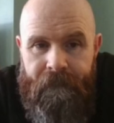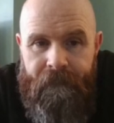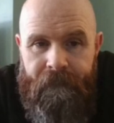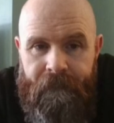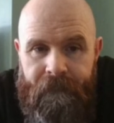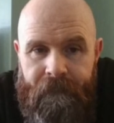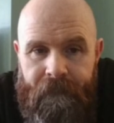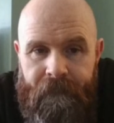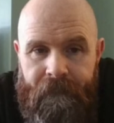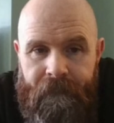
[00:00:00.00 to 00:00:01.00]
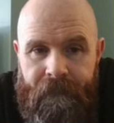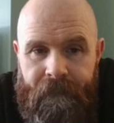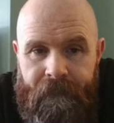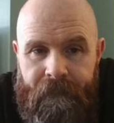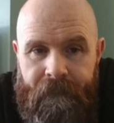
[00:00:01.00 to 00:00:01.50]

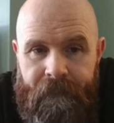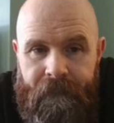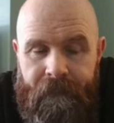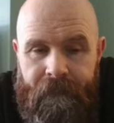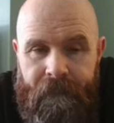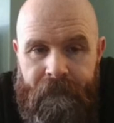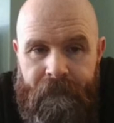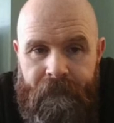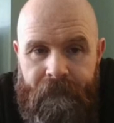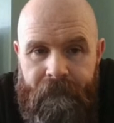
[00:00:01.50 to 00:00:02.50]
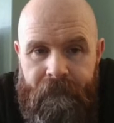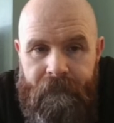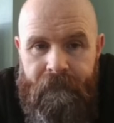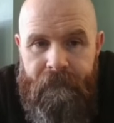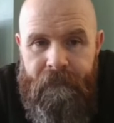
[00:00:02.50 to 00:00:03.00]

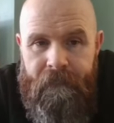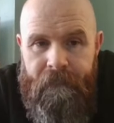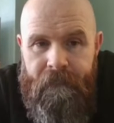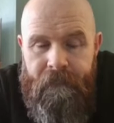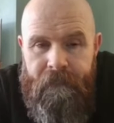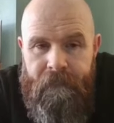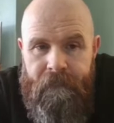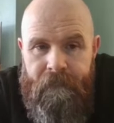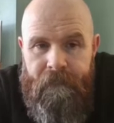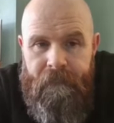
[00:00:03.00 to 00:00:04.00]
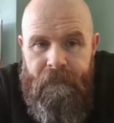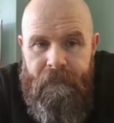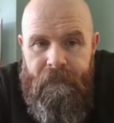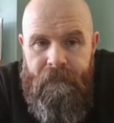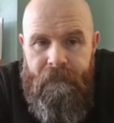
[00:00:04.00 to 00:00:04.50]

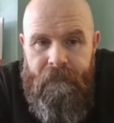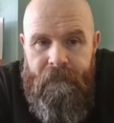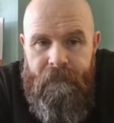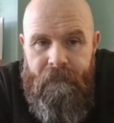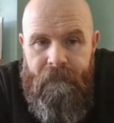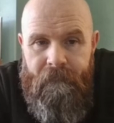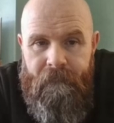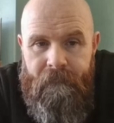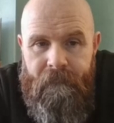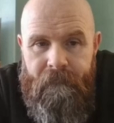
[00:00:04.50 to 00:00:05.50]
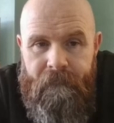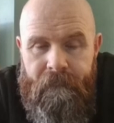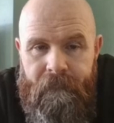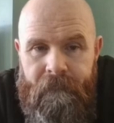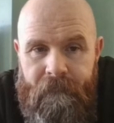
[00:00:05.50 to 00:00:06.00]

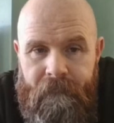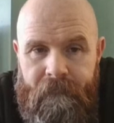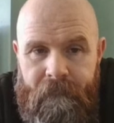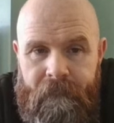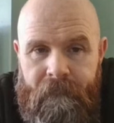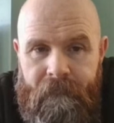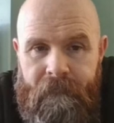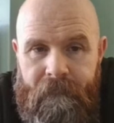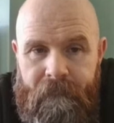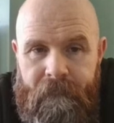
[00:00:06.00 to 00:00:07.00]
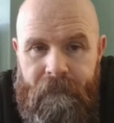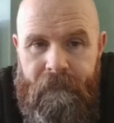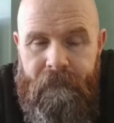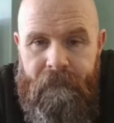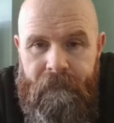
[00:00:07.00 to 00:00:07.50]

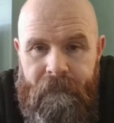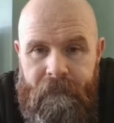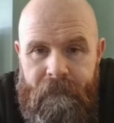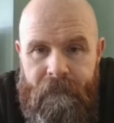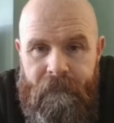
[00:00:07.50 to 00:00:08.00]
(not speaking)